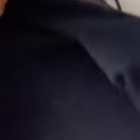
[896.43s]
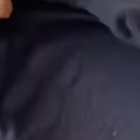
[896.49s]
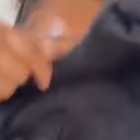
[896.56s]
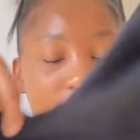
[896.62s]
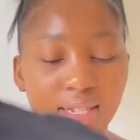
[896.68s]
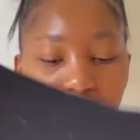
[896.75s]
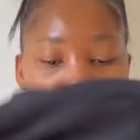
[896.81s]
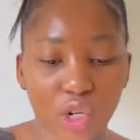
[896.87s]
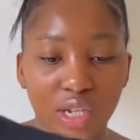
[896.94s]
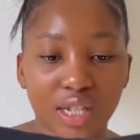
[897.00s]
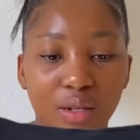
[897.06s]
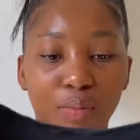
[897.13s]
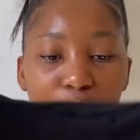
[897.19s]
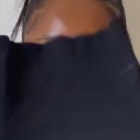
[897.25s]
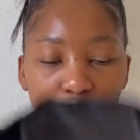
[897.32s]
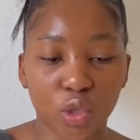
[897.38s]
It's dirty.
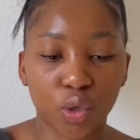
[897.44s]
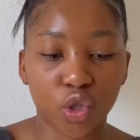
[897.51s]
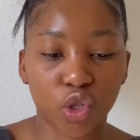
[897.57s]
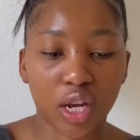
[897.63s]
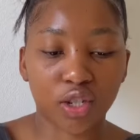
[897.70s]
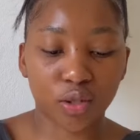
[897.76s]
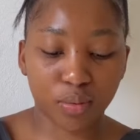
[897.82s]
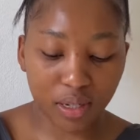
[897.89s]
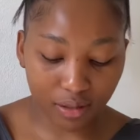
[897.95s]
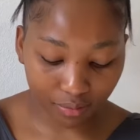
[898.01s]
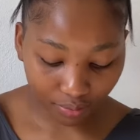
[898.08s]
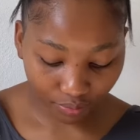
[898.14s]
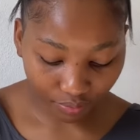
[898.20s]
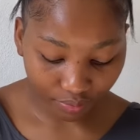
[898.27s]
Please don't judge me.